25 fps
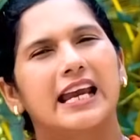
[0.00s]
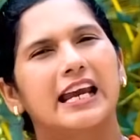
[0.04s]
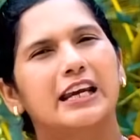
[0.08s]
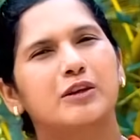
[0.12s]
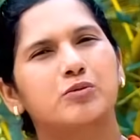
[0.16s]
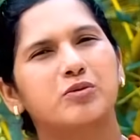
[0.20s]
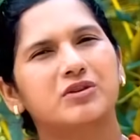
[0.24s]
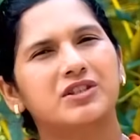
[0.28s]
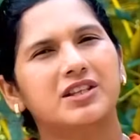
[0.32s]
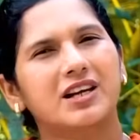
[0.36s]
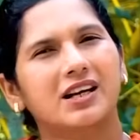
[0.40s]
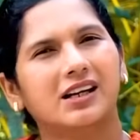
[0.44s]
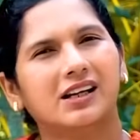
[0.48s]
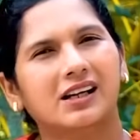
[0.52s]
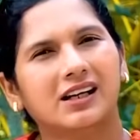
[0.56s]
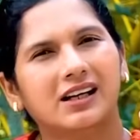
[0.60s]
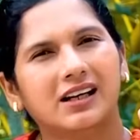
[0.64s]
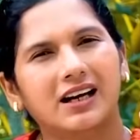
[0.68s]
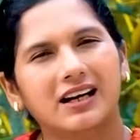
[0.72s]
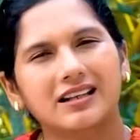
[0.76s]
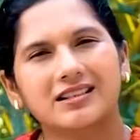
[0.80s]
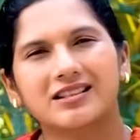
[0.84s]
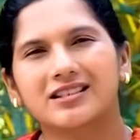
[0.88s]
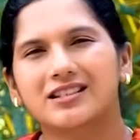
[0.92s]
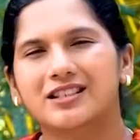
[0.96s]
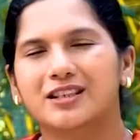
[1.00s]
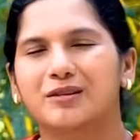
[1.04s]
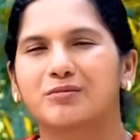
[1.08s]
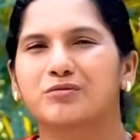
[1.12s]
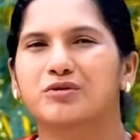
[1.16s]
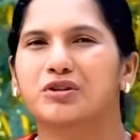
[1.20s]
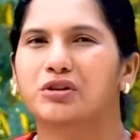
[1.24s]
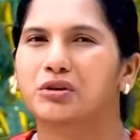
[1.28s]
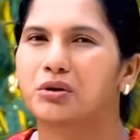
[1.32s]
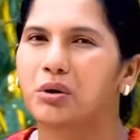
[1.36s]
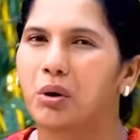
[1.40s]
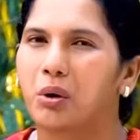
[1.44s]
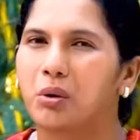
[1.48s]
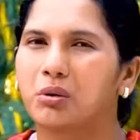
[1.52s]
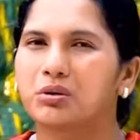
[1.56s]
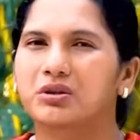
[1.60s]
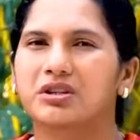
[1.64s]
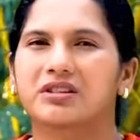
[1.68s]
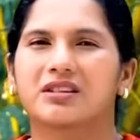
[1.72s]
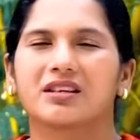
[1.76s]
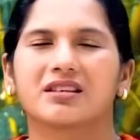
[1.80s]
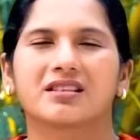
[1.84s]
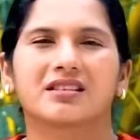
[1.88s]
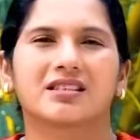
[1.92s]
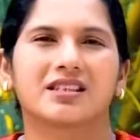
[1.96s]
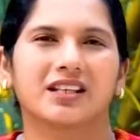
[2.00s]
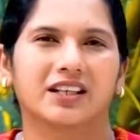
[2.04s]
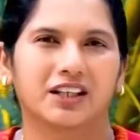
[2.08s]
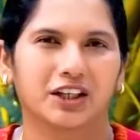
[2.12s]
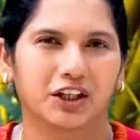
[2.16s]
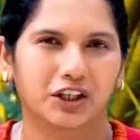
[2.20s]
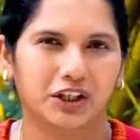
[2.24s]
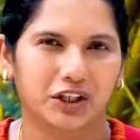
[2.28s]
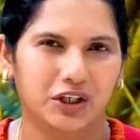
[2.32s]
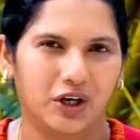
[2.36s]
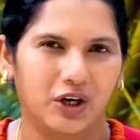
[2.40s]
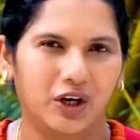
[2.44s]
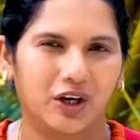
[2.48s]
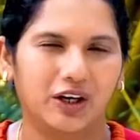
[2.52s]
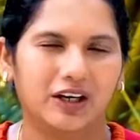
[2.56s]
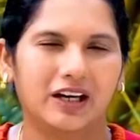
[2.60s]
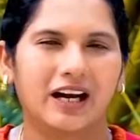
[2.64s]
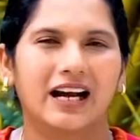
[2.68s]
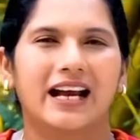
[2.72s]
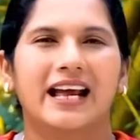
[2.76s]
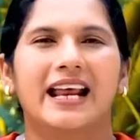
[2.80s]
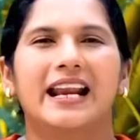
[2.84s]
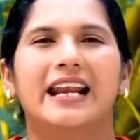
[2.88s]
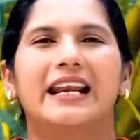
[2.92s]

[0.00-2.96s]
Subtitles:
It was their custom to go to the synagogue.